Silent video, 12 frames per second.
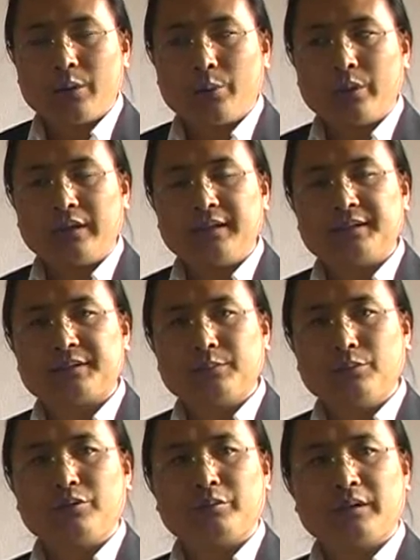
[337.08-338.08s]
When this
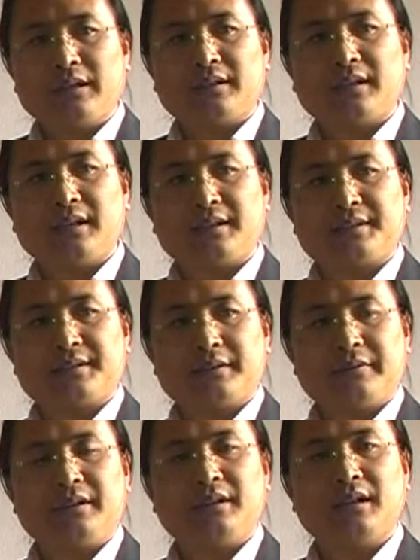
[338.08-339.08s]
movement takes a
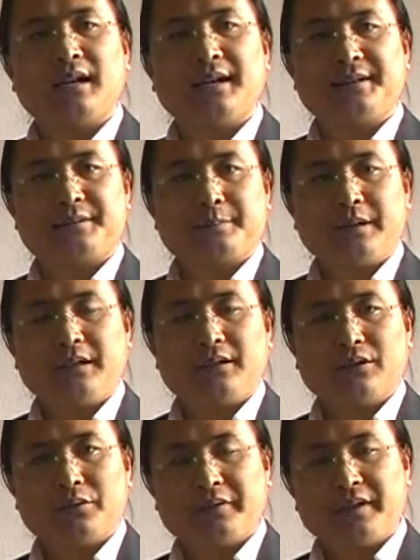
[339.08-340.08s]
very high speed
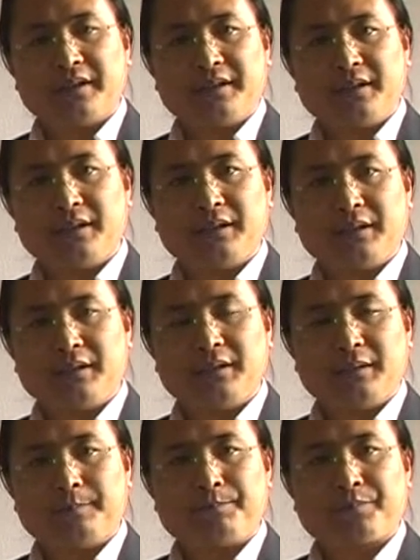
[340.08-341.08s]
or very
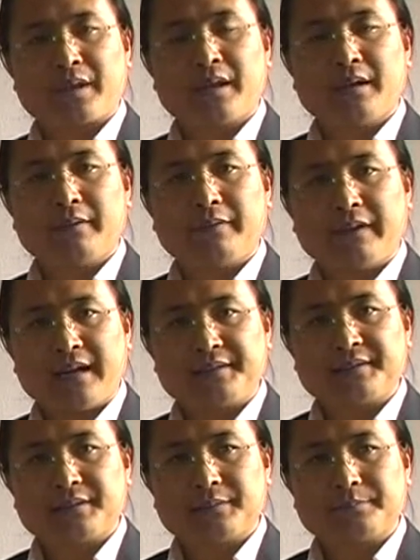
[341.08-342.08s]

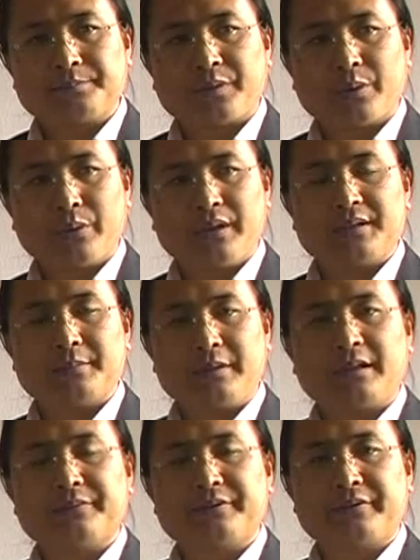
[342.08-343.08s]
fast, when it
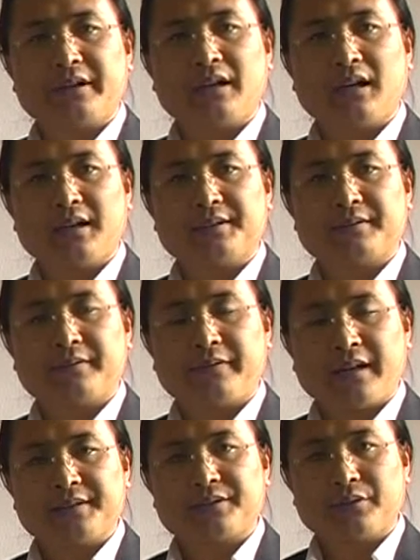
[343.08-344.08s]
becomes very
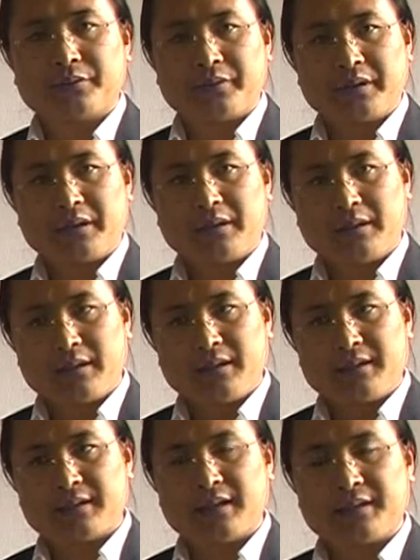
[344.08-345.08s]
fast, or when
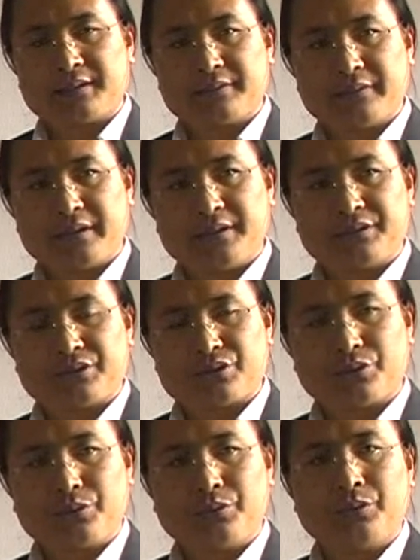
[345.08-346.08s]
it takes very
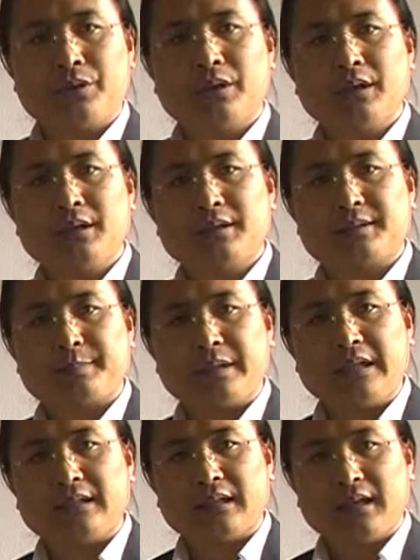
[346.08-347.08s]
strong
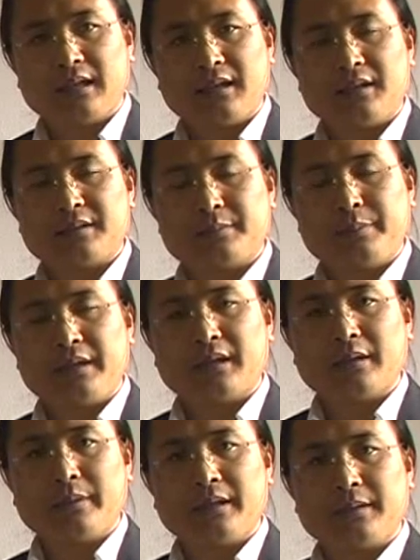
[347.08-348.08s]
speed, and then it's
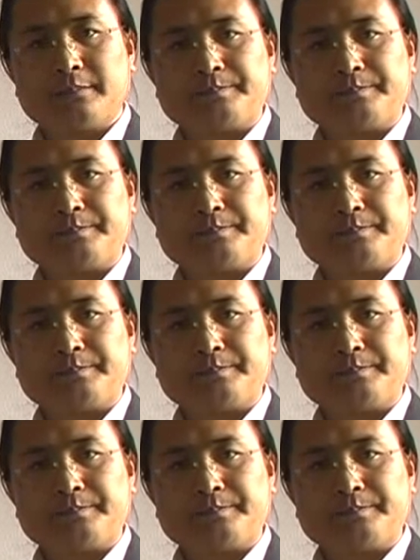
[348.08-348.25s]
becoming